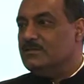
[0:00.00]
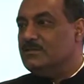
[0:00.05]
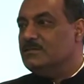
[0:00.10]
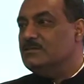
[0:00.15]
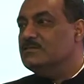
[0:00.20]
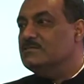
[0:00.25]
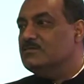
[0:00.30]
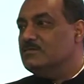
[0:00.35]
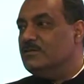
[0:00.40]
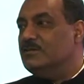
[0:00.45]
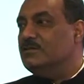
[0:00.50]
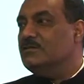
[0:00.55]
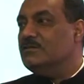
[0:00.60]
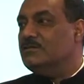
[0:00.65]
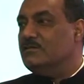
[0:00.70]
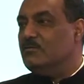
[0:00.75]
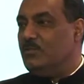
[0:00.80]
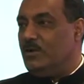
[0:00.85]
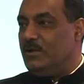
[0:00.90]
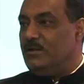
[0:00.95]
he's
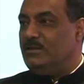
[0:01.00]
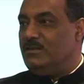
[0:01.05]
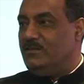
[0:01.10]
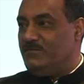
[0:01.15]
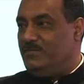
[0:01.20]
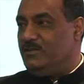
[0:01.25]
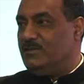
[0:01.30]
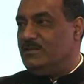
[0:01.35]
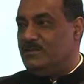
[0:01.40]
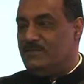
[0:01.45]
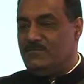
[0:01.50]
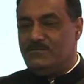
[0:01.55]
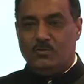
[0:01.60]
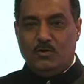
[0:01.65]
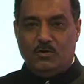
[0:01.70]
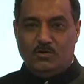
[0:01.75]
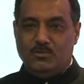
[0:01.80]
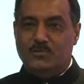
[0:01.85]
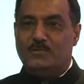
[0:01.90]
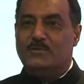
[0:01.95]
written the one definitive
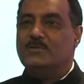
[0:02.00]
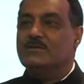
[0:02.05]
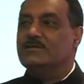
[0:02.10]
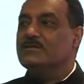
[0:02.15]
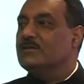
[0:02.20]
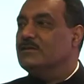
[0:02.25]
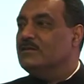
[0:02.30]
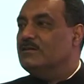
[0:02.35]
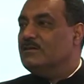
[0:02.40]
document